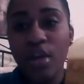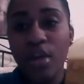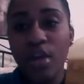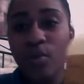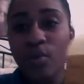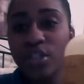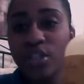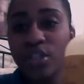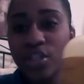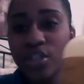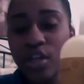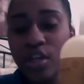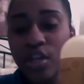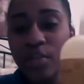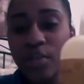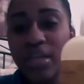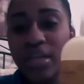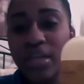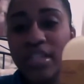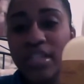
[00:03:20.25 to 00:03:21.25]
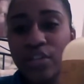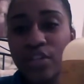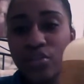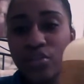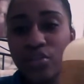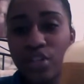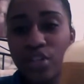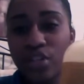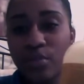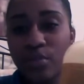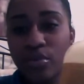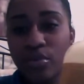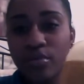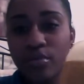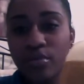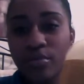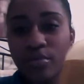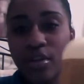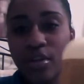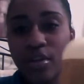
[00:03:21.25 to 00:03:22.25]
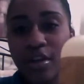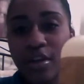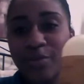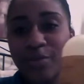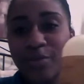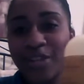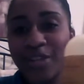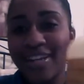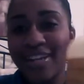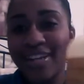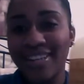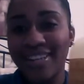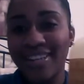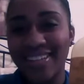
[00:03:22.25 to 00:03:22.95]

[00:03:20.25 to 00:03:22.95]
which is good because I do shampoo. Okay, I'm trying.